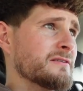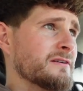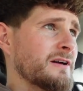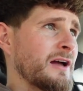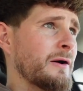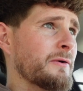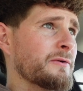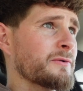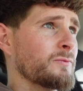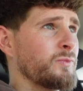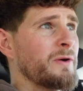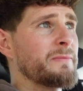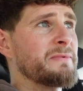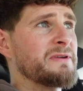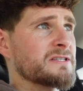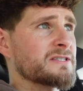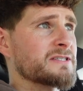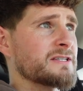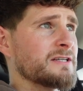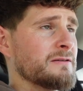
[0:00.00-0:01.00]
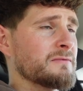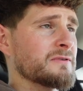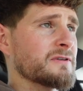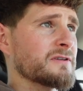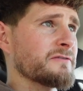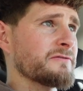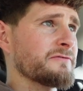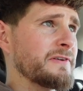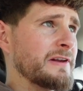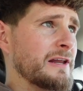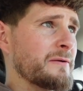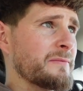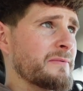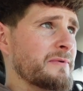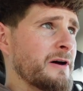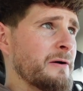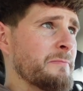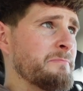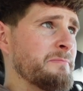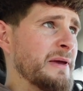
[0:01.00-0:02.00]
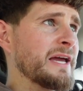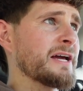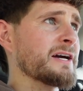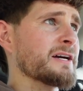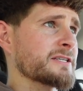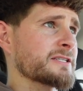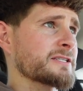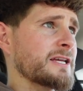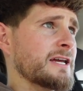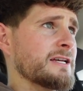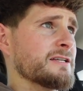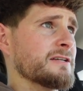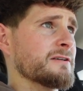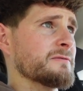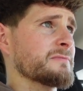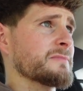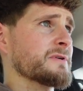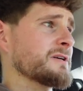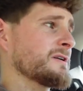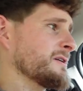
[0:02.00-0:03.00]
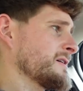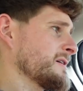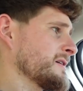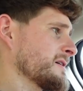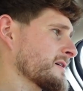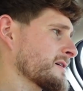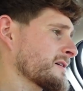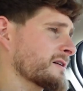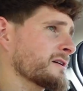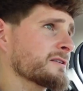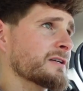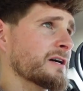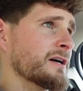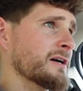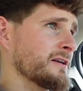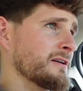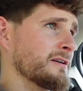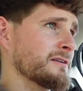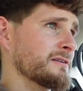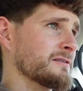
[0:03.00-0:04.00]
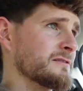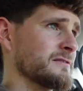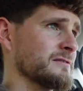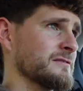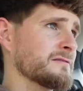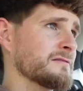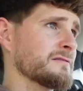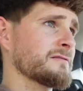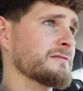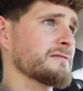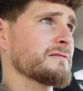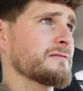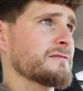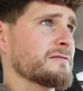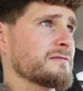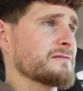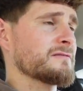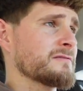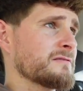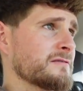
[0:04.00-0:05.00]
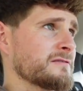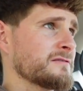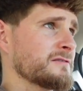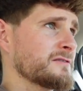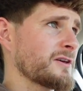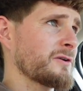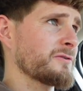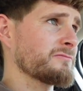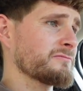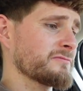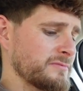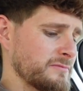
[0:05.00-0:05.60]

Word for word: How are the women's team going to fill up a bigger stadium? Because I don't